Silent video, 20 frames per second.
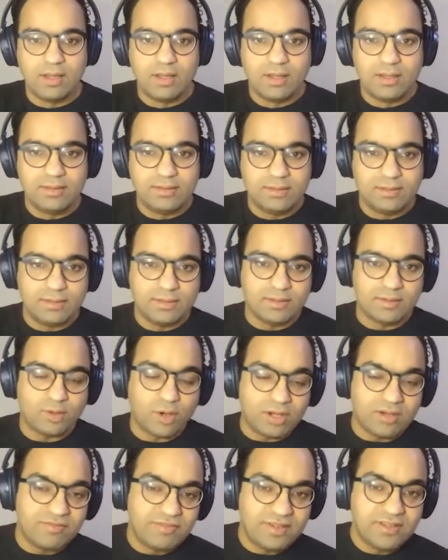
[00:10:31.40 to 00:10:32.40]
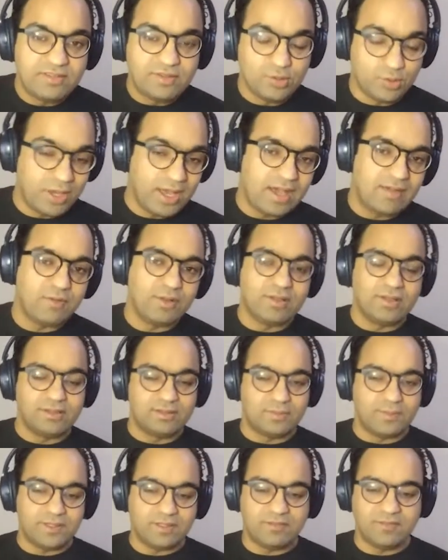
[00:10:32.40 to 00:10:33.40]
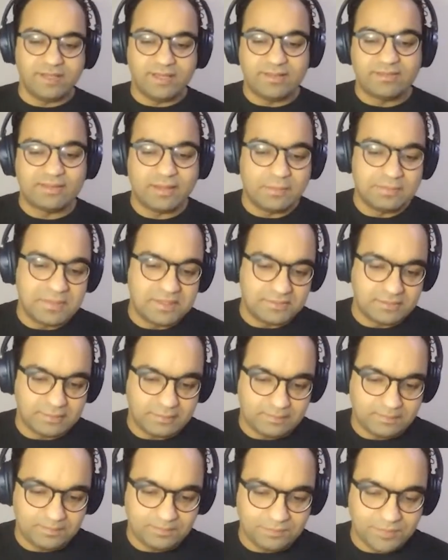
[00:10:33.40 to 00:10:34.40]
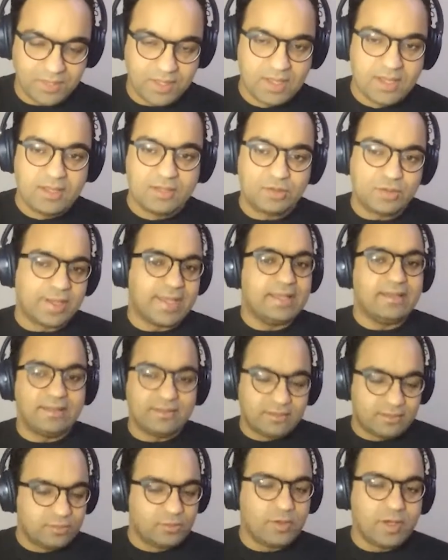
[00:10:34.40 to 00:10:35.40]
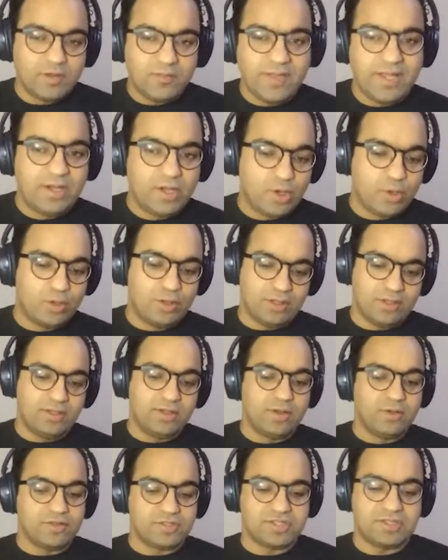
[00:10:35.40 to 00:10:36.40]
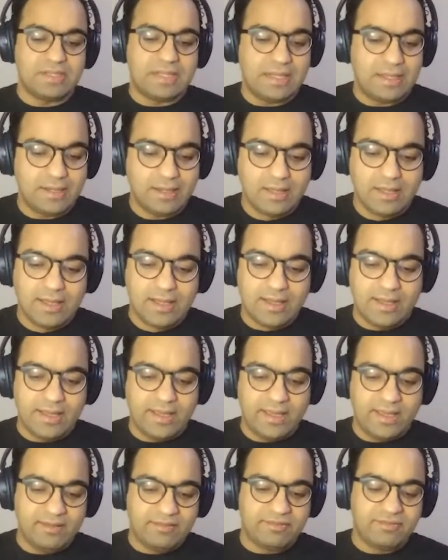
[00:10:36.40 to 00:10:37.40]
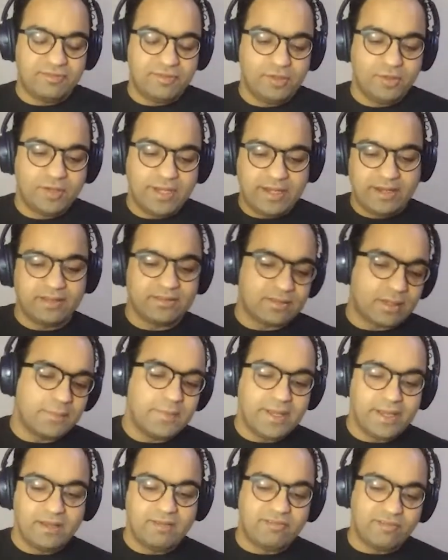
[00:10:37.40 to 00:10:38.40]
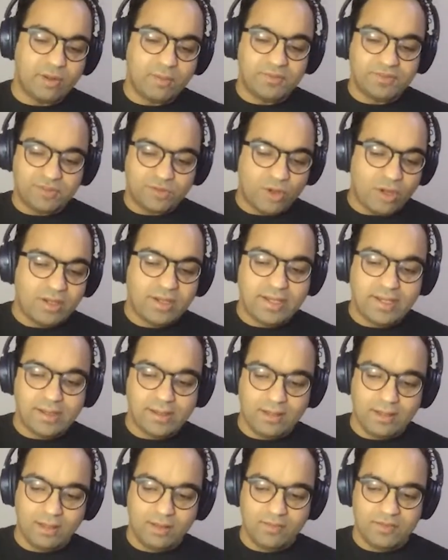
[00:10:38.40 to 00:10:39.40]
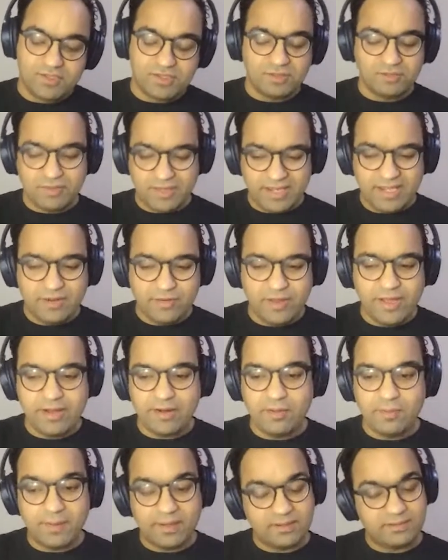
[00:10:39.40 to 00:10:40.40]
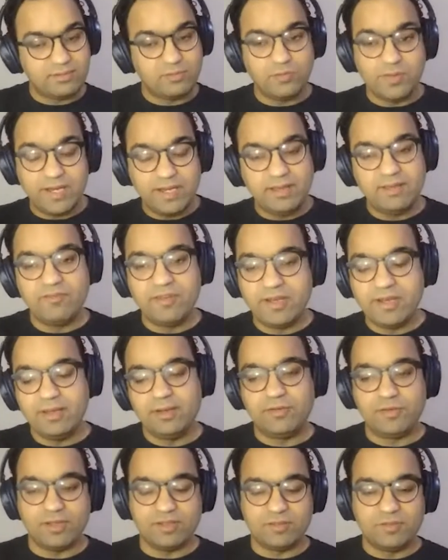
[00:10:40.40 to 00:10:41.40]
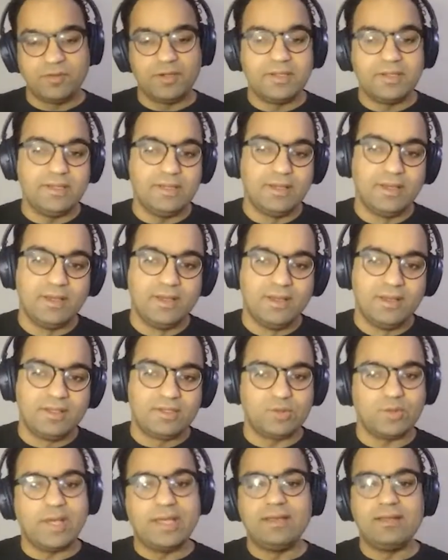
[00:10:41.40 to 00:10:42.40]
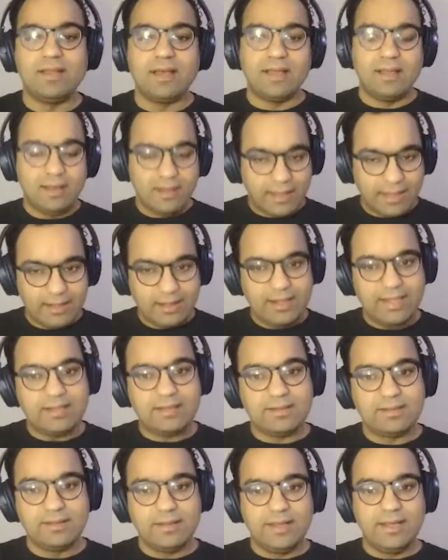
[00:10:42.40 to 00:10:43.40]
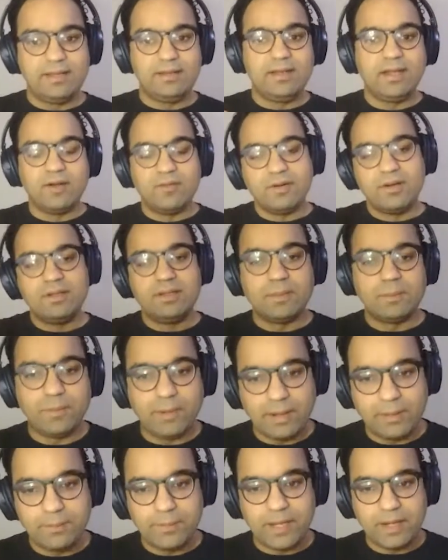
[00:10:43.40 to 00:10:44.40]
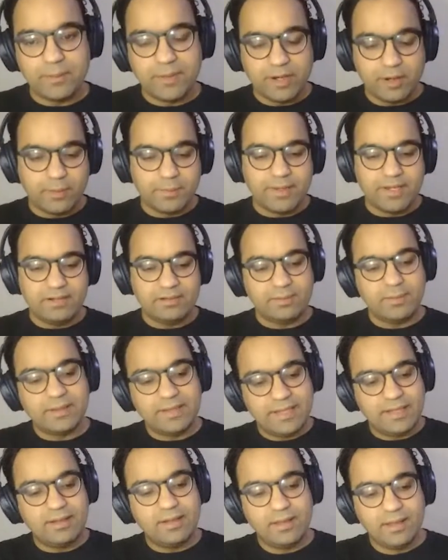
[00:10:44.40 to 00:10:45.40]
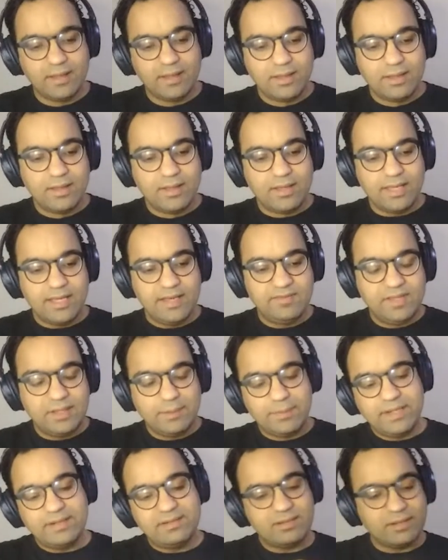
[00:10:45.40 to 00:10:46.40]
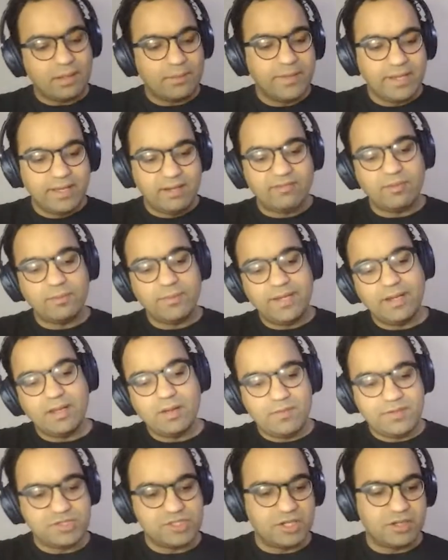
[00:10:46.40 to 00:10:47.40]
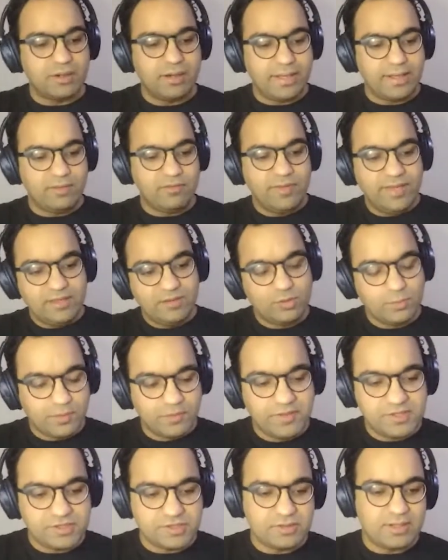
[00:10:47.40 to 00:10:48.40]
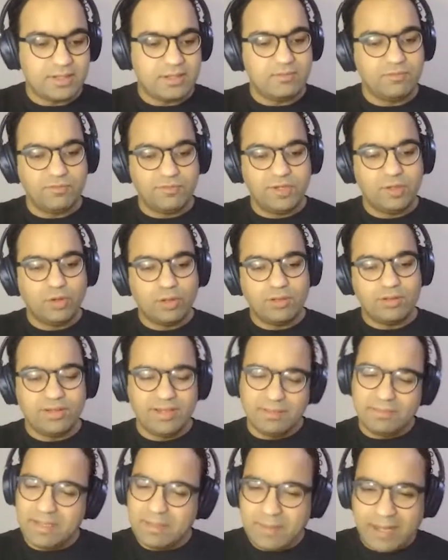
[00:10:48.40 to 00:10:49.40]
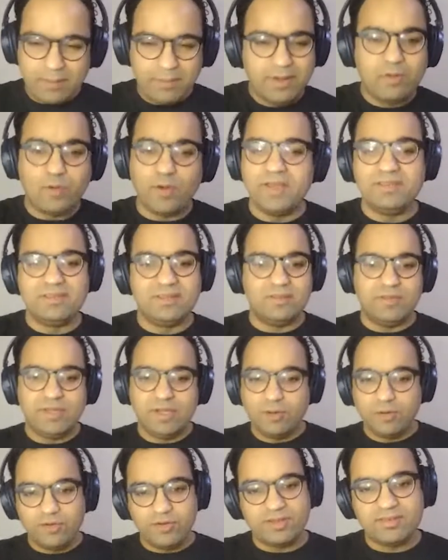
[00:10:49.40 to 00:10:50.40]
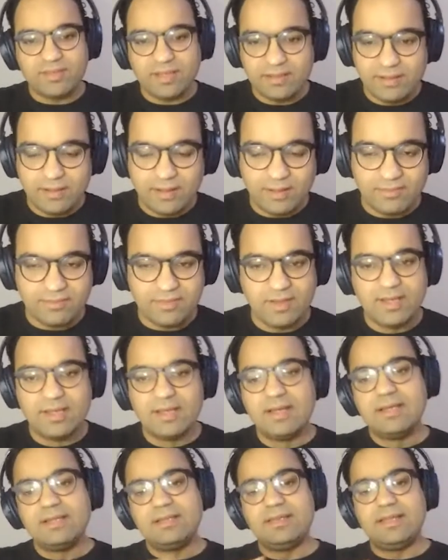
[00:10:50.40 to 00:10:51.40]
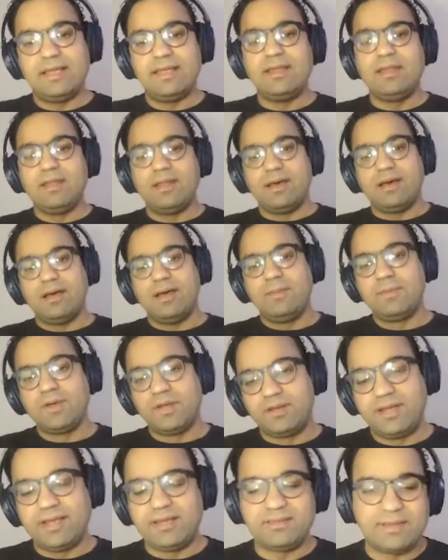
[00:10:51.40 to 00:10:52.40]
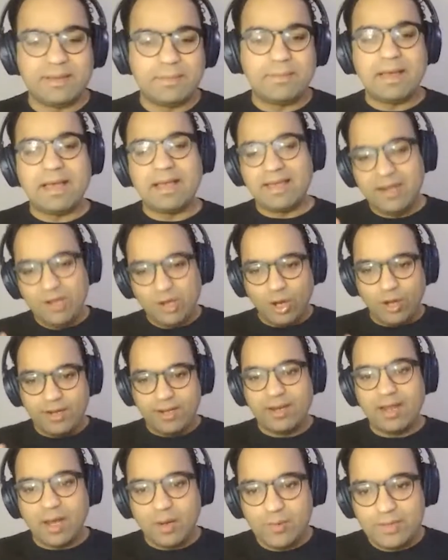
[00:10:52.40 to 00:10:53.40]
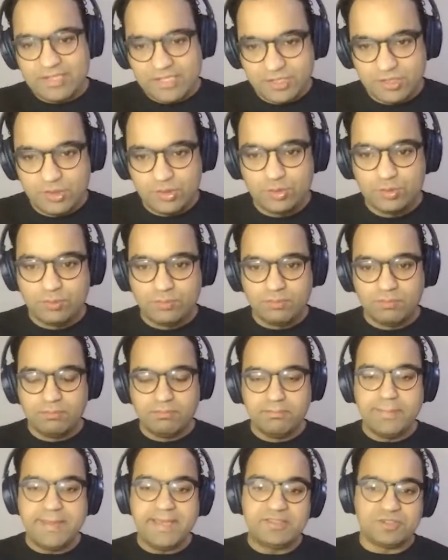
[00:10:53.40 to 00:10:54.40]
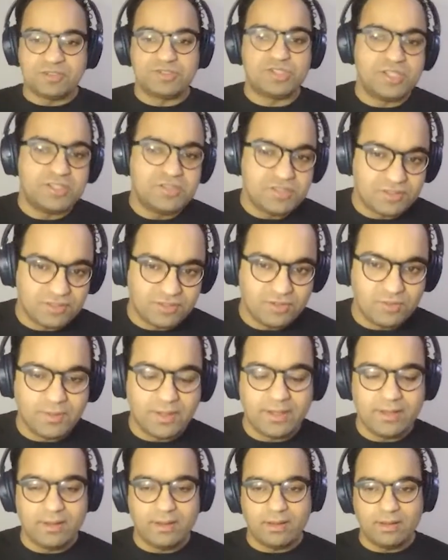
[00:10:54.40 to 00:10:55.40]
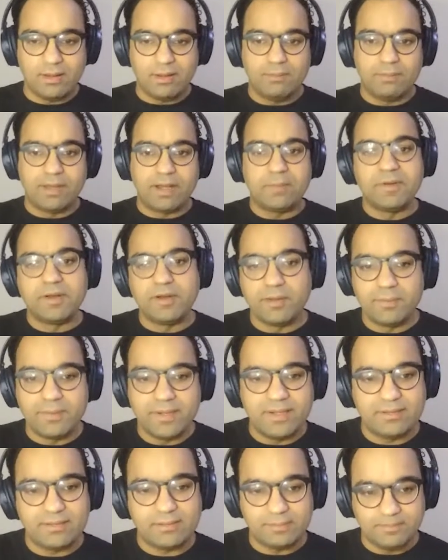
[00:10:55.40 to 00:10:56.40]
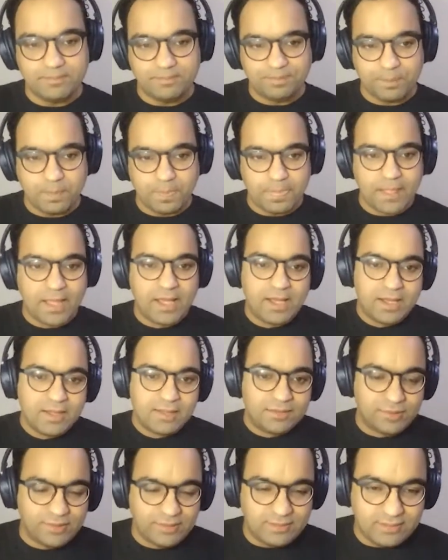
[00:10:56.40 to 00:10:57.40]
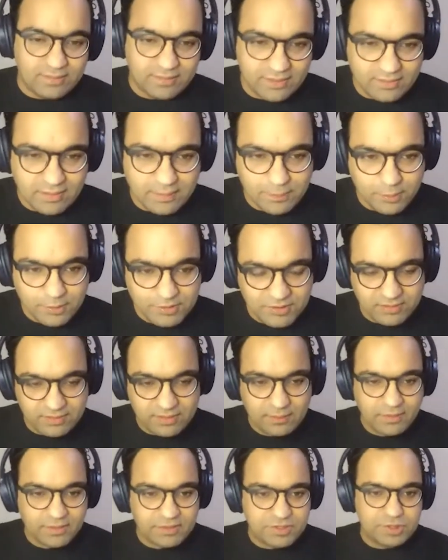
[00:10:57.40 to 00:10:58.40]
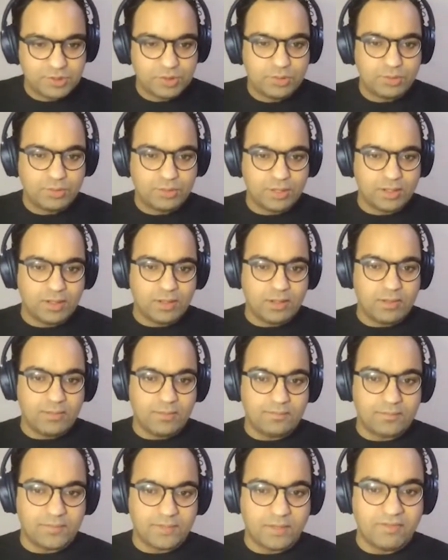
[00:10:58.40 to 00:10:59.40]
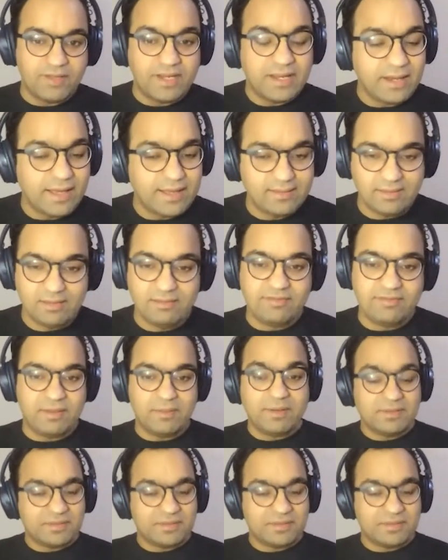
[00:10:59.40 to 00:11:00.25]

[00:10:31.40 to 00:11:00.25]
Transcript: the confidence you have on the specific examples. So again, this is where we encode the notion that if your data is coming in from strong data, which is very rare, but it's very, very trustworthy, so I'll let it govern the parameter updates. But then if the updates are coming in from data which are like weak supervision and they might be noisy, we don't trust that enough, then I'm going to take a step back and not allow it to do major changes to my parameter updates. So this approach is similar to a very nice and famous